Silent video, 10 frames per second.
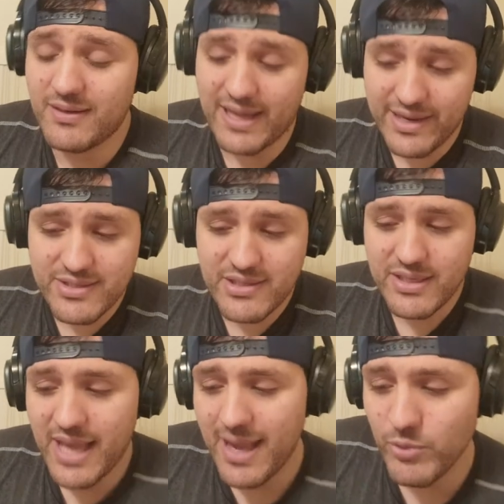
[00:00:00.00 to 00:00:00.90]

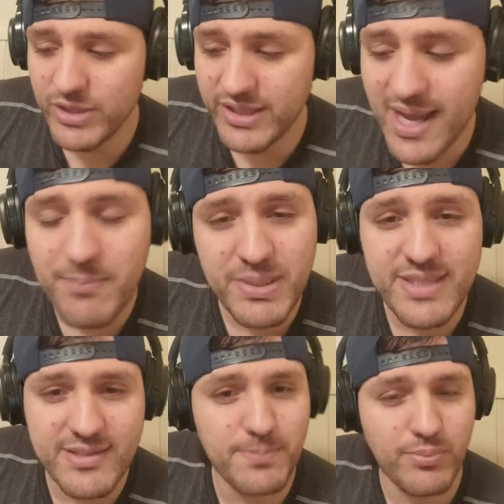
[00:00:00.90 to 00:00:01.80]
honestly, I would not be
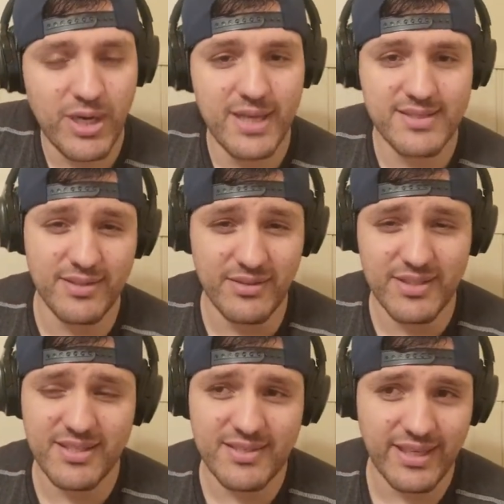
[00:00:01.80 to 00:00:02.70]
surprised. And
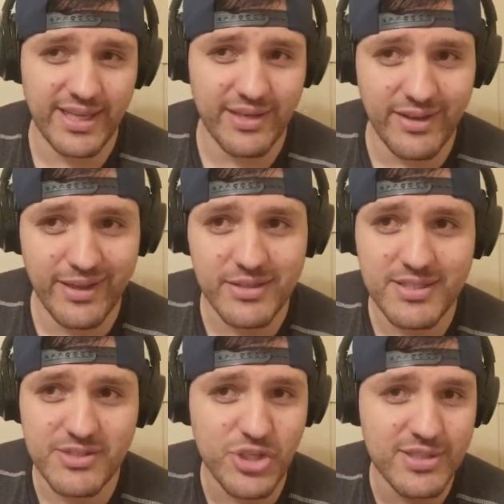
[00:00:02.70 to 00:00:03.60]
this is, again,
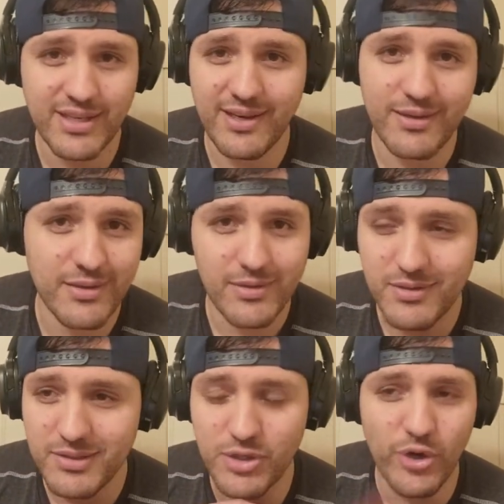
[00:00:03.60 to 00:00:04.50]
this is just an,
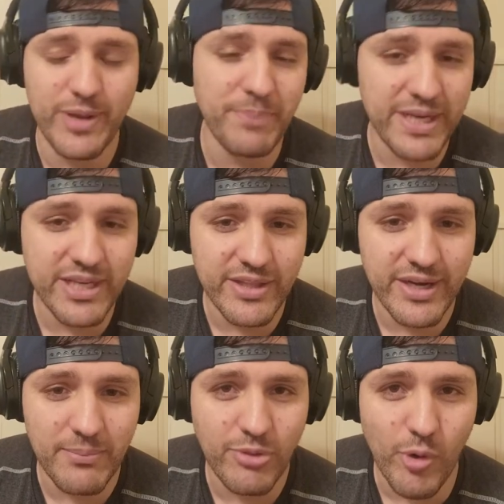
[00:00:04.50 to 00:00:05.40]
you know, an opinion that
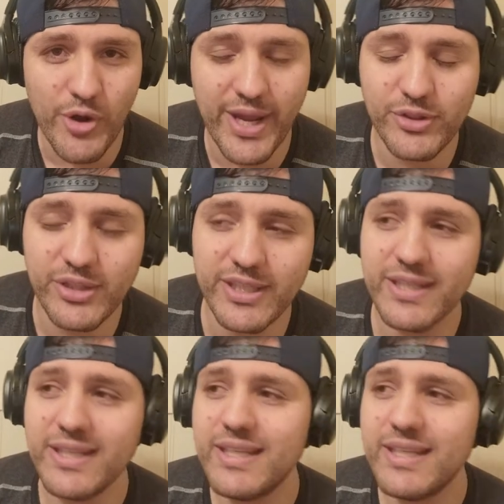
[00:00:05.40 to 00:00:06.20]
I'm throwing out there.